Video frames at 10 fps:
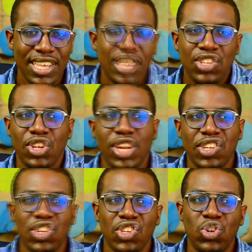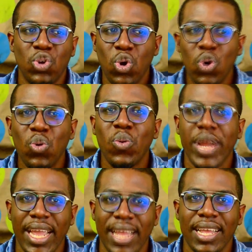So there's just no
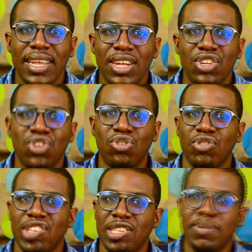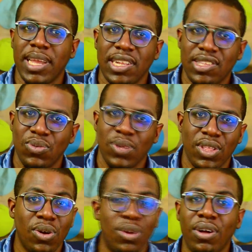way to respect
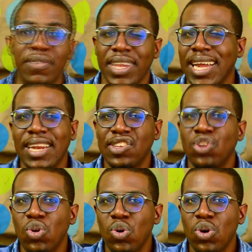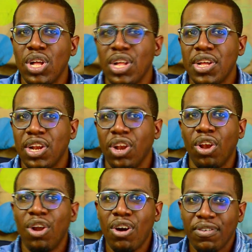without loving, and there's no
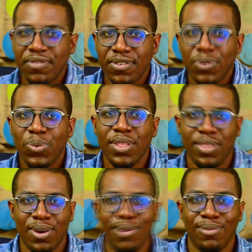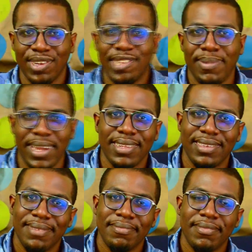love without respect,
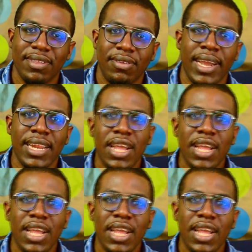right?